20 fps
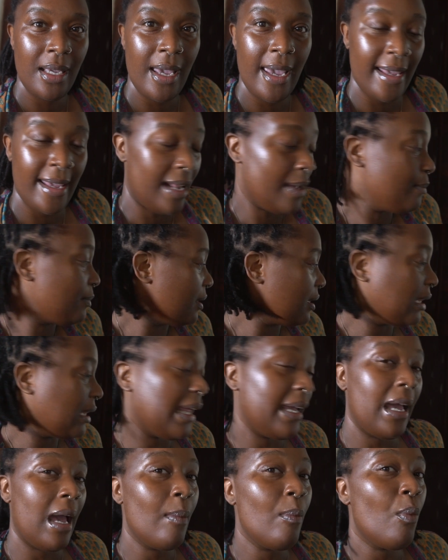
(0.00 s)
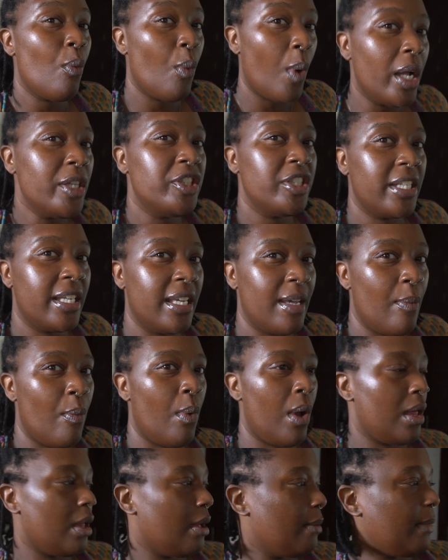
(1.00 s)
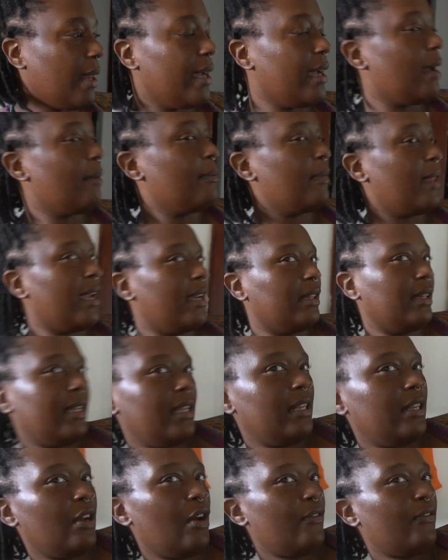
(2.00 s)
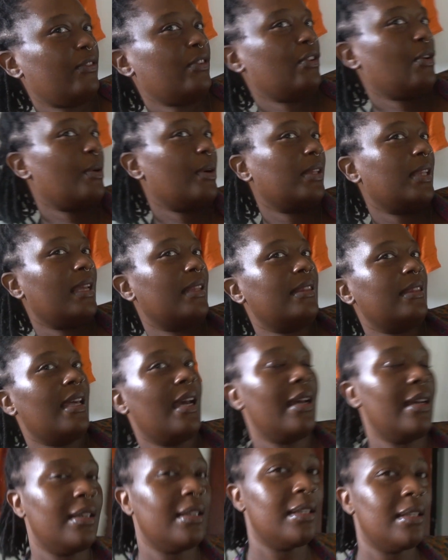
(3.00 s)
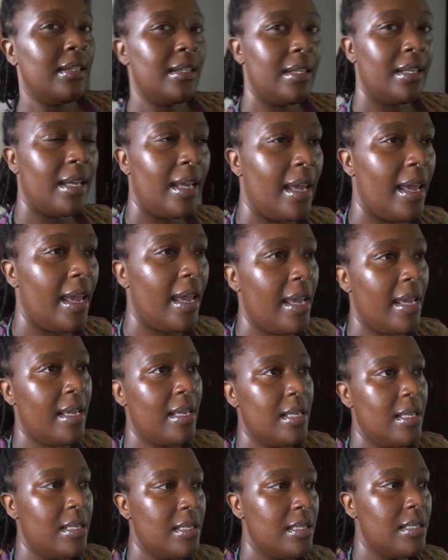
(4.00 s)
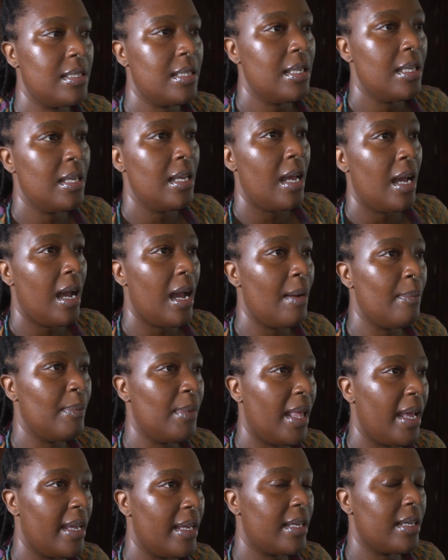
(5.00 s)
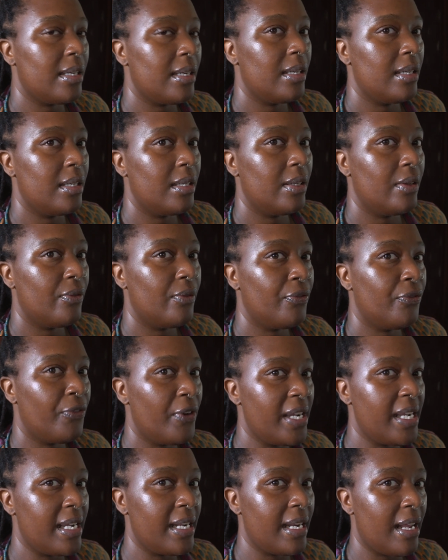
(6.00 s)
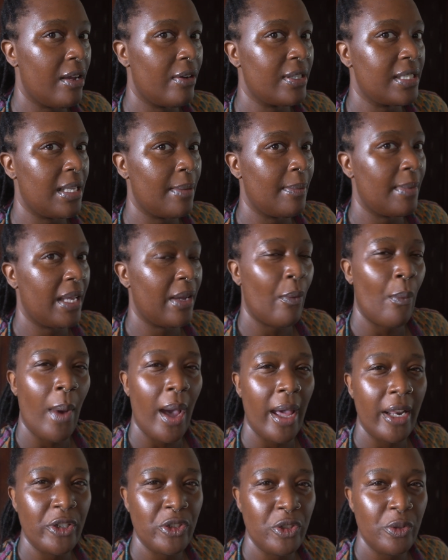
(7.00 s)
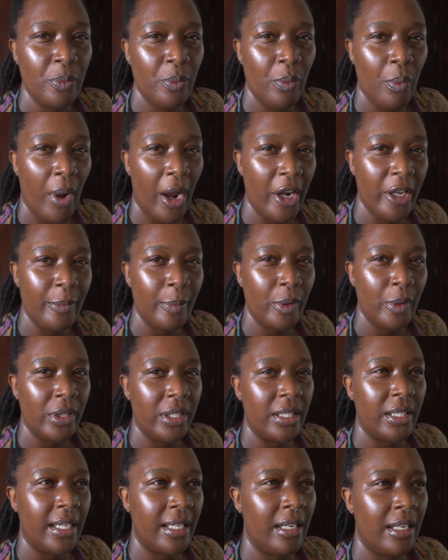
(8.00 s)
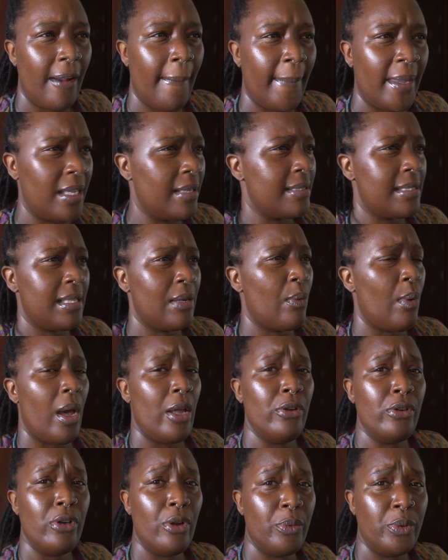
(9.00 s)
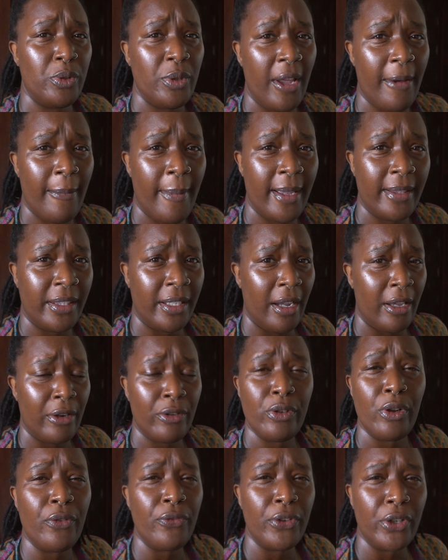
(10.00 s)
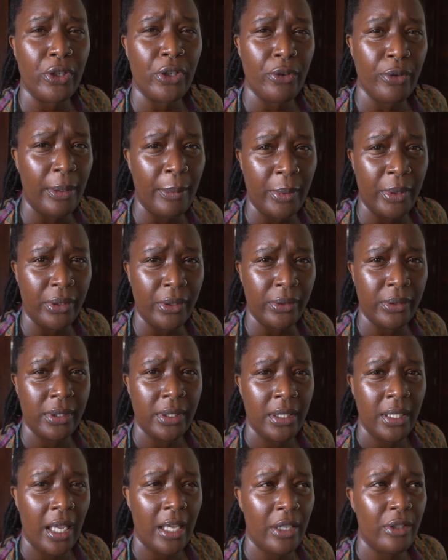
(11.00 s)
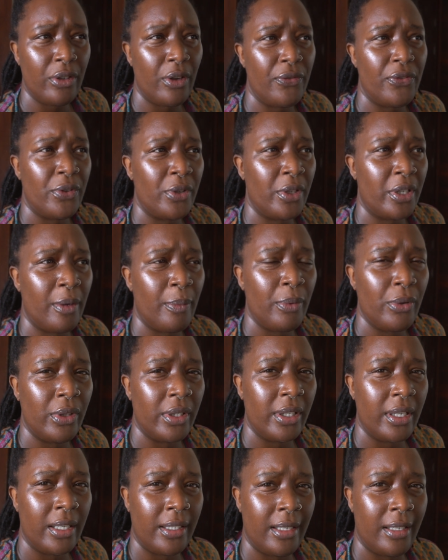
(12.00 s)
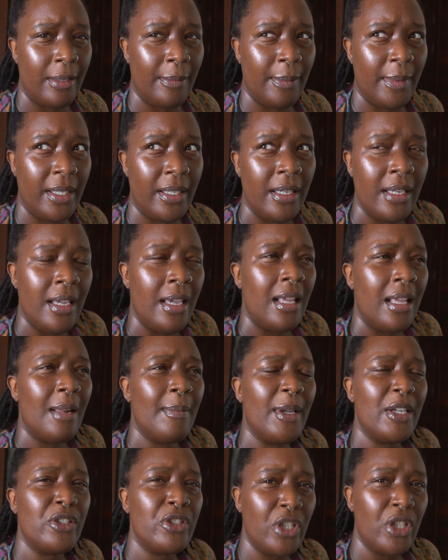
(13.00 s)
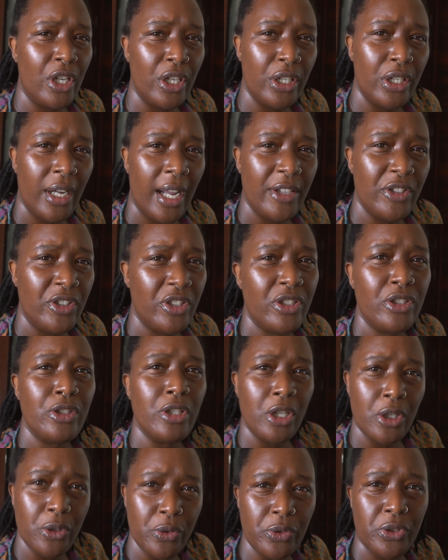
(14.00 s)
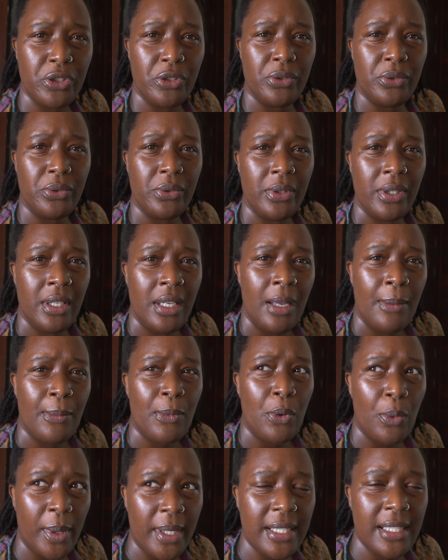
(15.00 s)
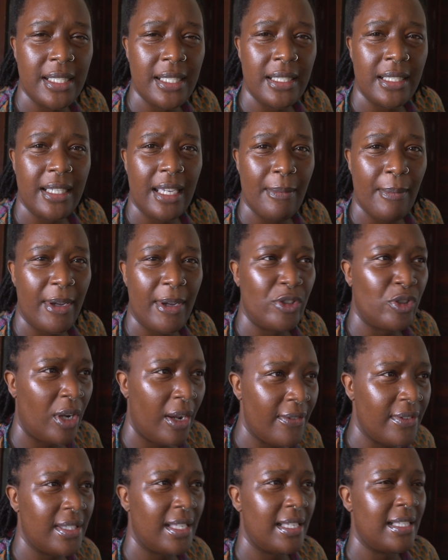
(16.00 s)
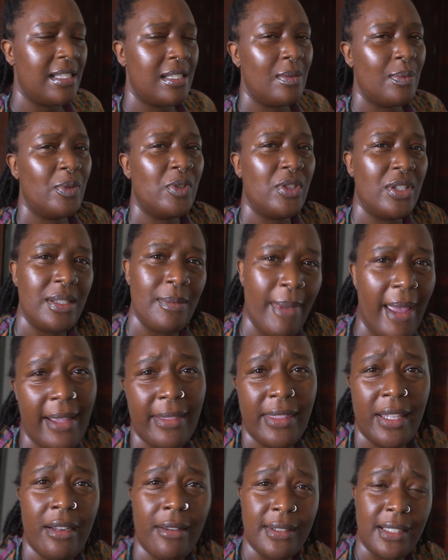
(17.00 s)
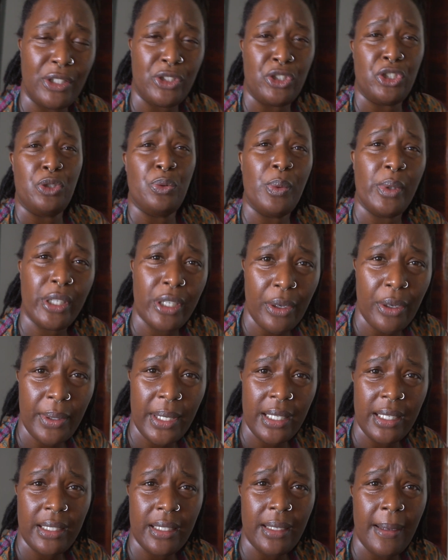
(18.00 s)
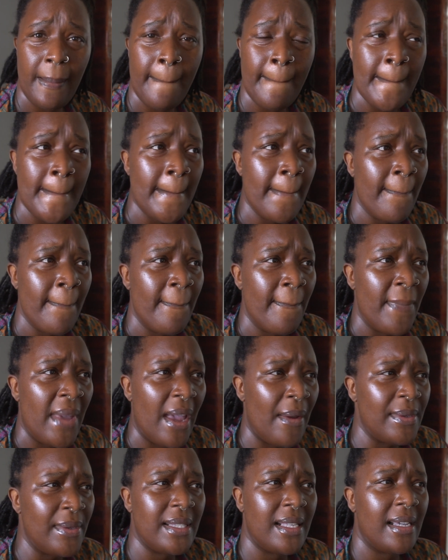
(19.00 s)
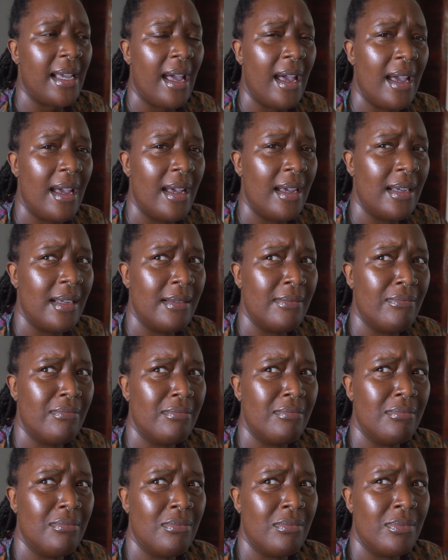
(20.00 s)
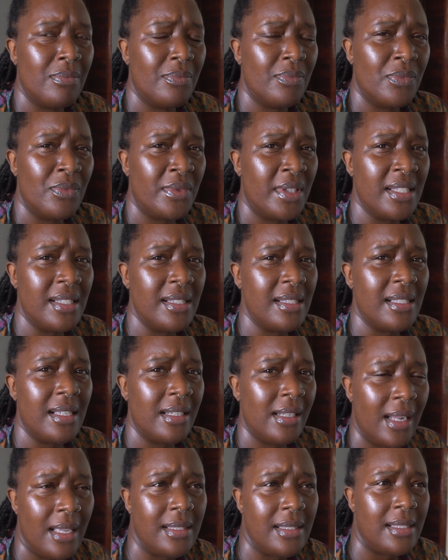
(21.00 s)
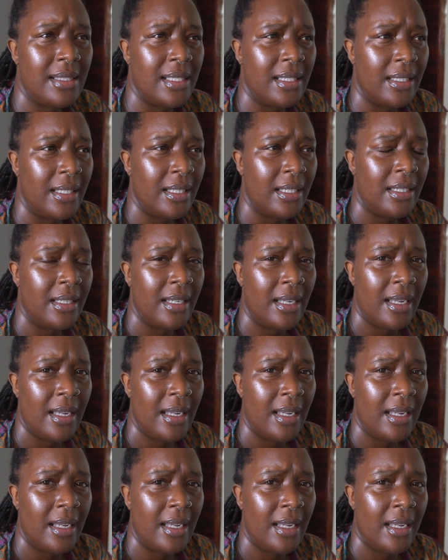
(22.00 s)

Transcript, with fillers: And I'm like I'm watching him while I'm like I'm like leaning off, going like that, and I'm like freaking out because I'm like, why did you? Why are you pulling a gun on me? He's like, well, I don't know what you have back there. I don't know if you're a criminal. I don't know if you're going to pull a gun out on me. I'm like, sir, I just told you I'm going to get my driver's license, which is back there. I was like, do you want to go get it? I was like, this is unnecessary.